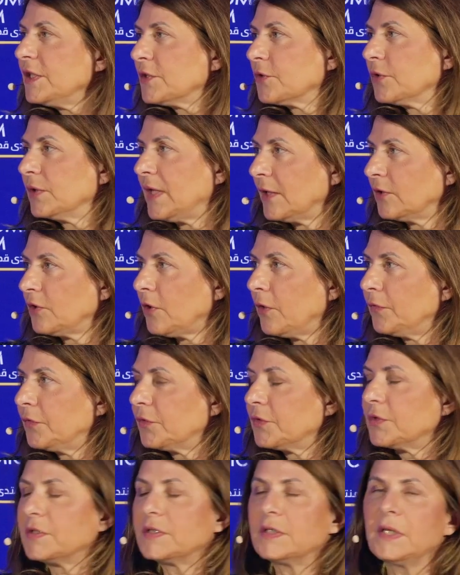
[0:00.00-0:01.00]
so that
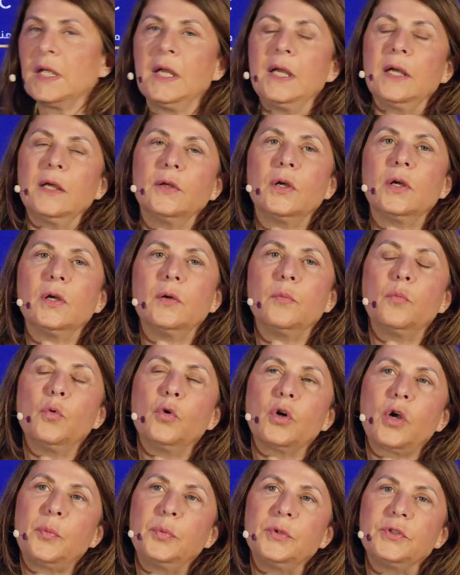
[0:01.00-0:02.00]
offers
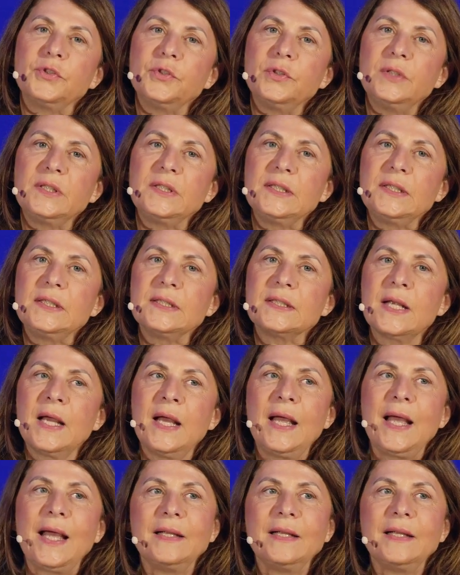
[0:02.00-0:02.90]
more opportunities.